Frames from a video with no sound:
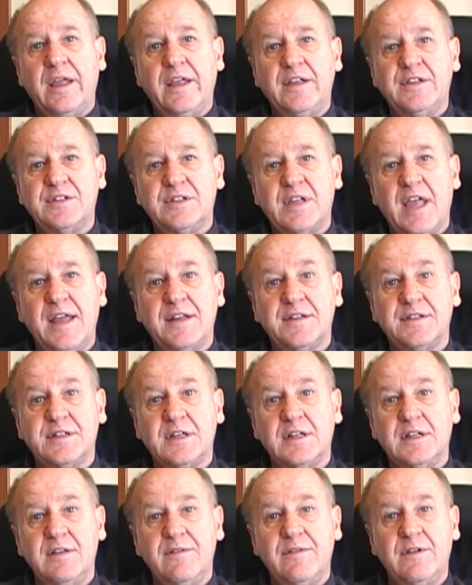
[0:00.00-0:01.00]
It's had a
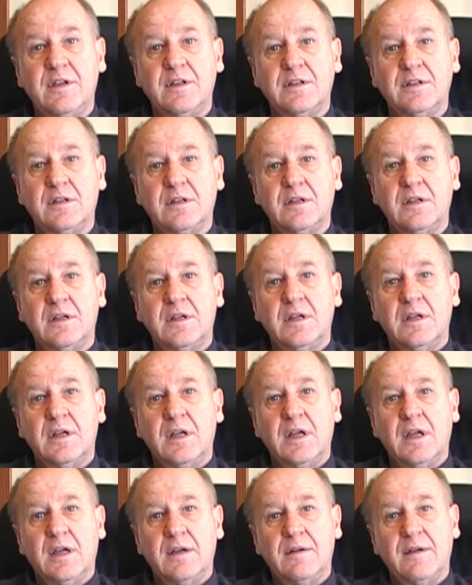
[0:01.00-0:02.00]
significant
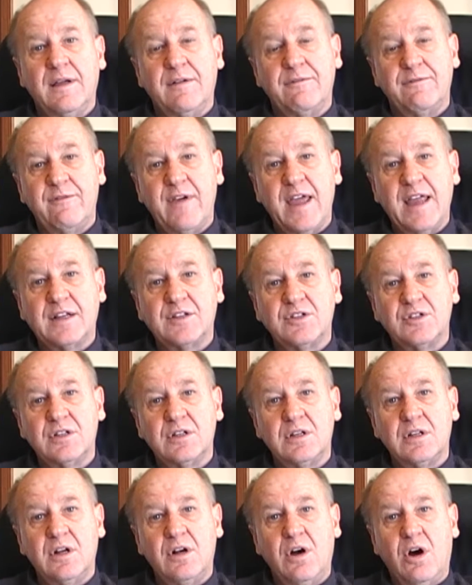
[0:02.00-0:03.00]
effect
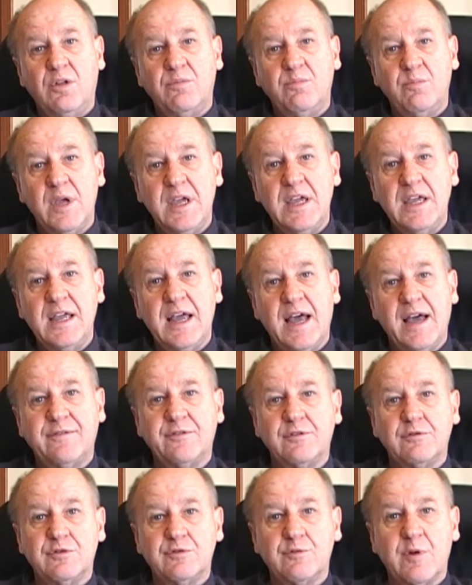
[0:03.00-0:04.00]
on me
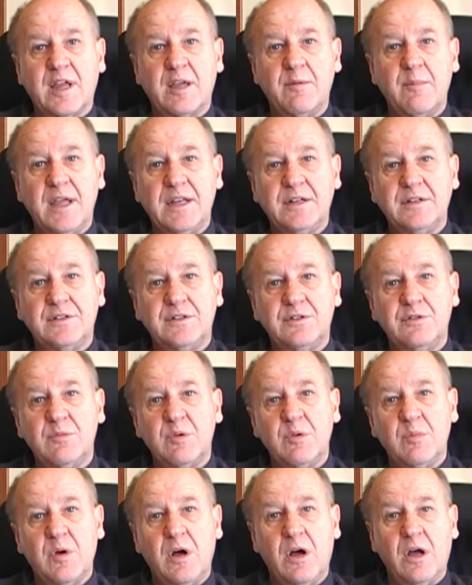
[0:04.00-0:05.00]
after it was recommended to
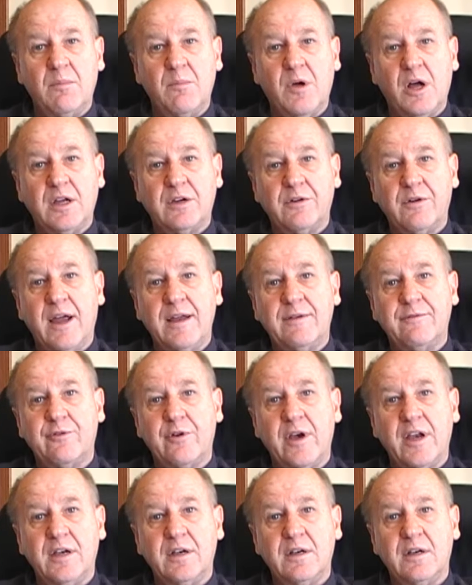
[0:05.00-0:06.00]
me by my great
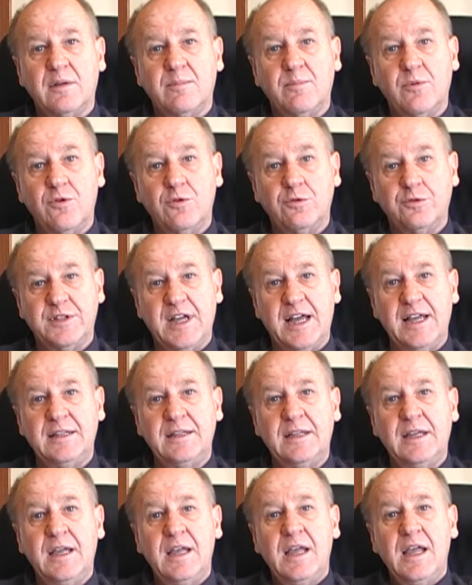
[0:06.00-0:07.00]
friend Paul
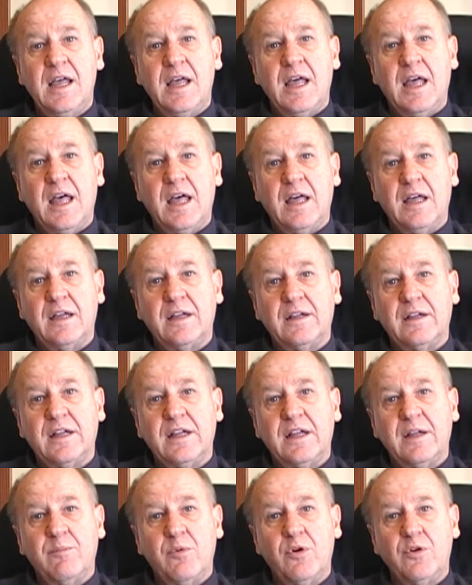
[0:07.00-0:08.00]
Dunn.
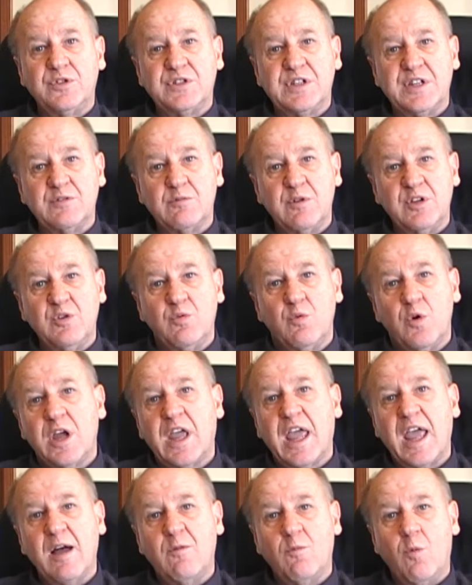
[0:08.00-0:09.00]
Paul says when you
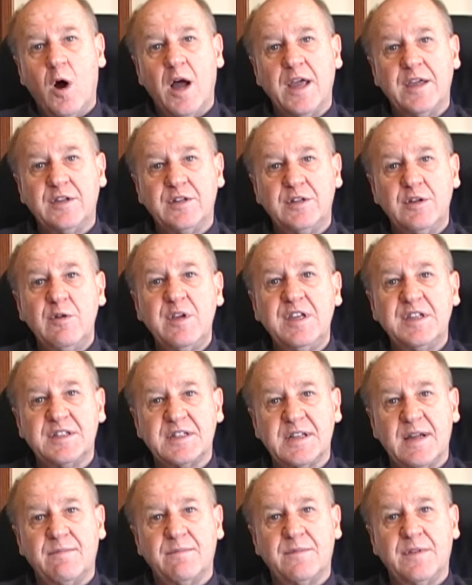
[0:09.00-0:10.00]
work out why you're doing
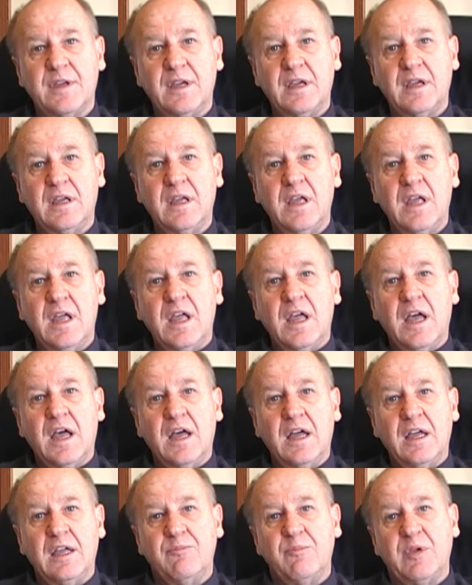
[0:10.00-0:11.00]
something,
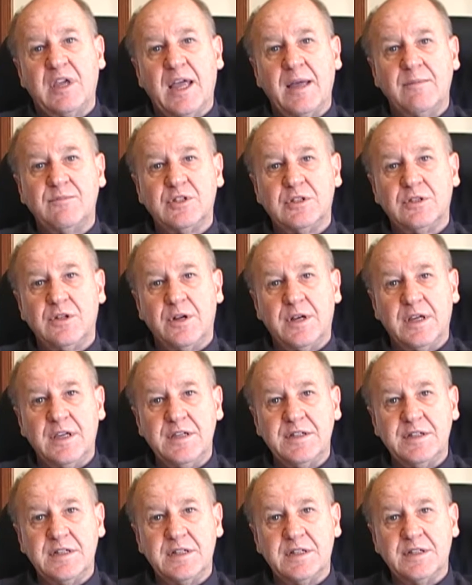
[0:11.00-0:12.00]
it becomes a lot
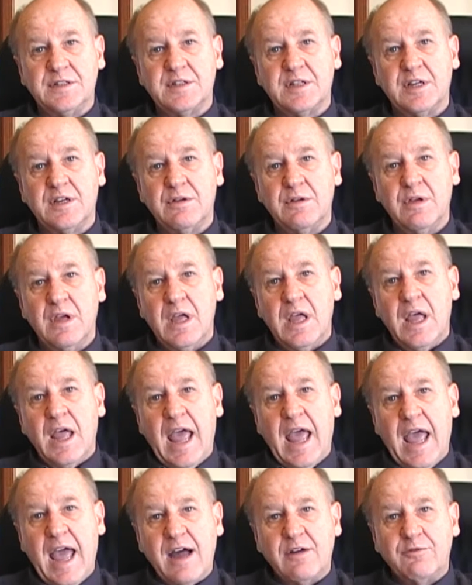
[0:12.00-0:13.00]
easier. So
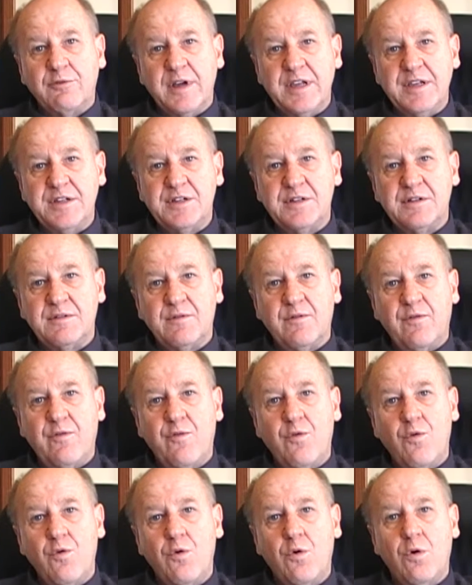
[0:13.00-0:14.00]
our reason
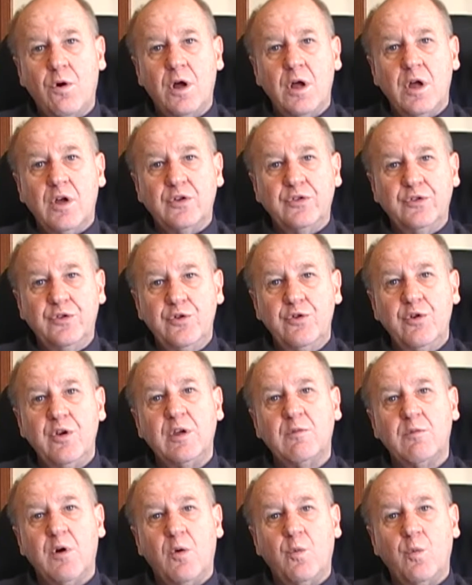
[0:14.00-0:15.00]
for
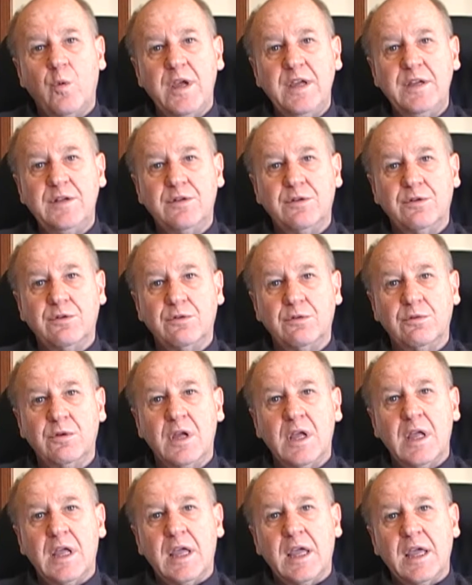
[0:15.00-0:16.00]
doing what we do
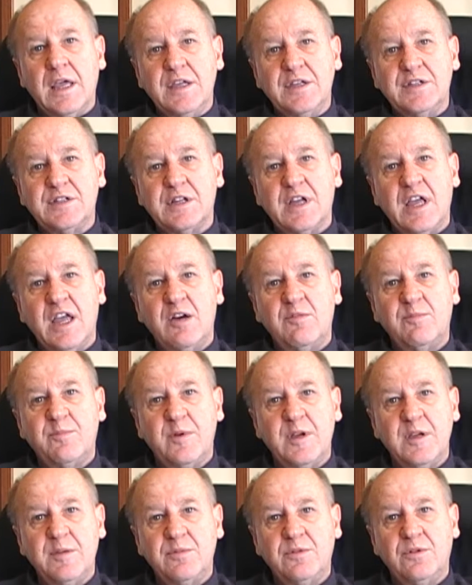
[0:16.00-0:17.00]
is to help
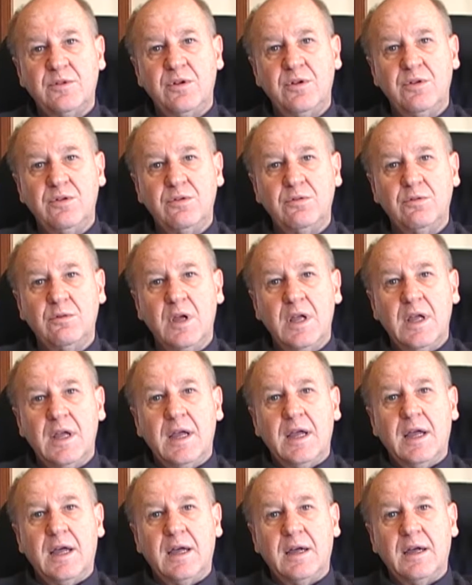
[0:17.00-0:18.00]
people who,
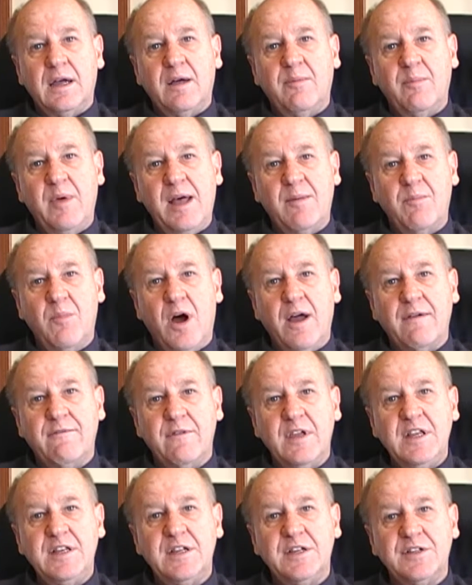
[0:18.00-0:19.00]
about my
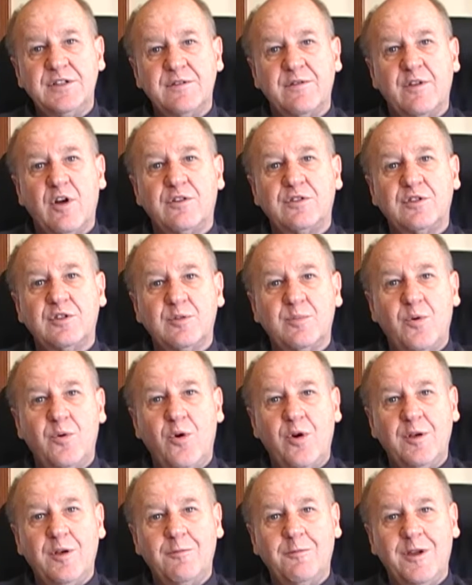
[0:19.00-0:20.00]
vintage, have got to the
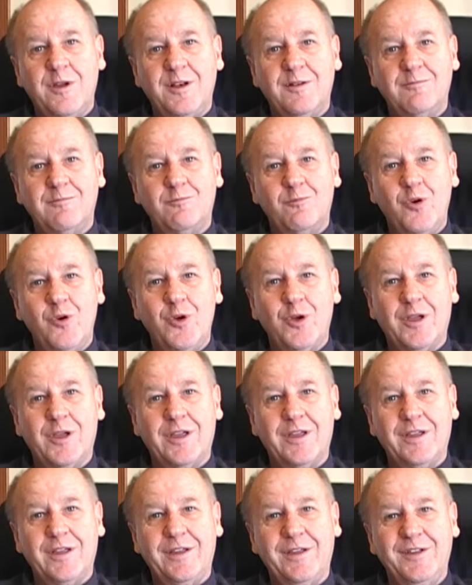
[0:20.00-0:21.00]
point when work
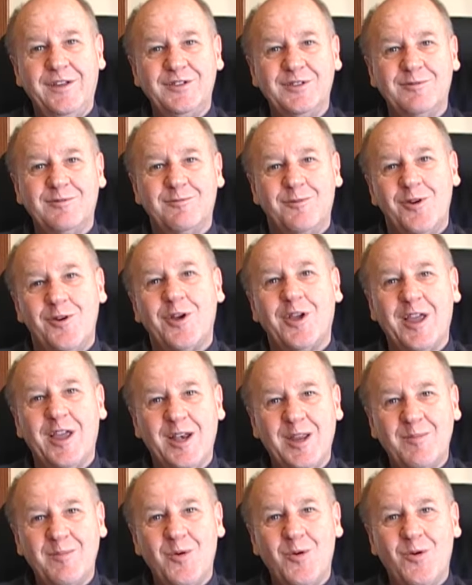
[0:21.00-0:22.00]
isn't work
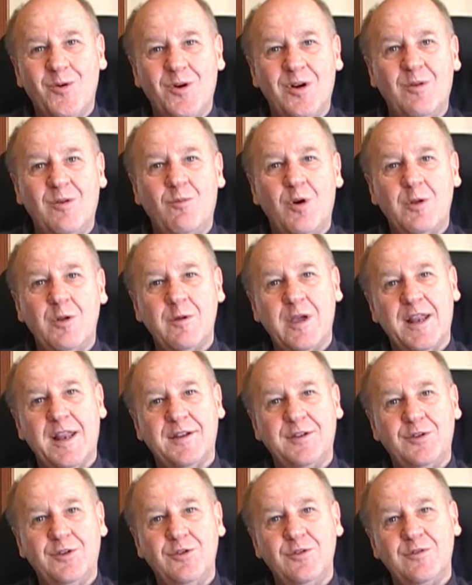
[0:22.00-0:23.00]
anymore. What are we
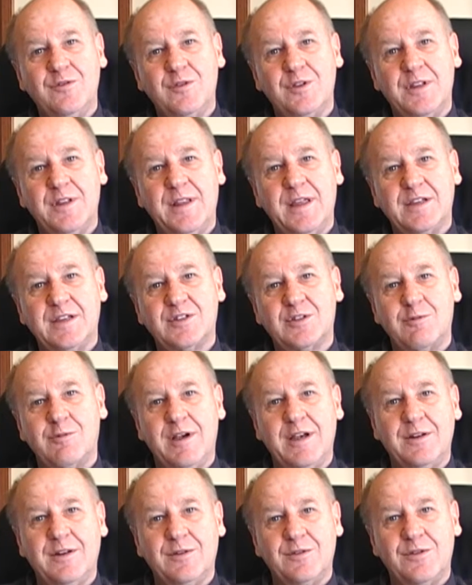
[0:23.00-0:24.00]
going to do for the next
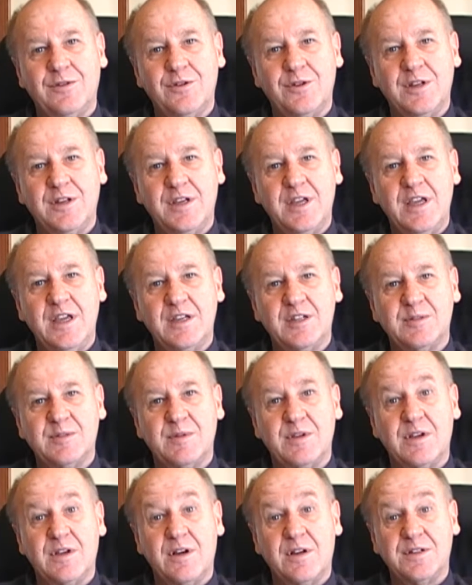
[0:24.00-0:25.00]
20 to 30 years?
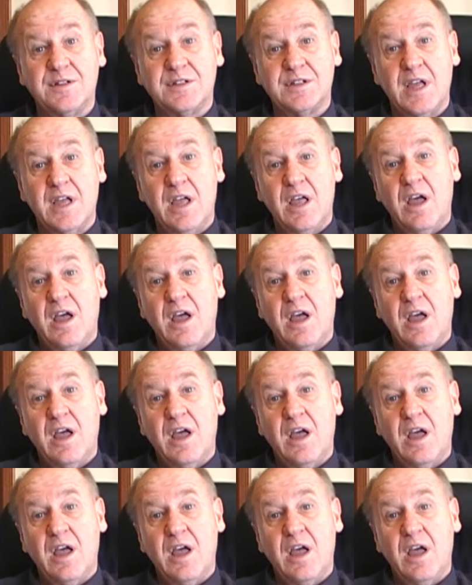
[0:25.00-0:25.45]
Because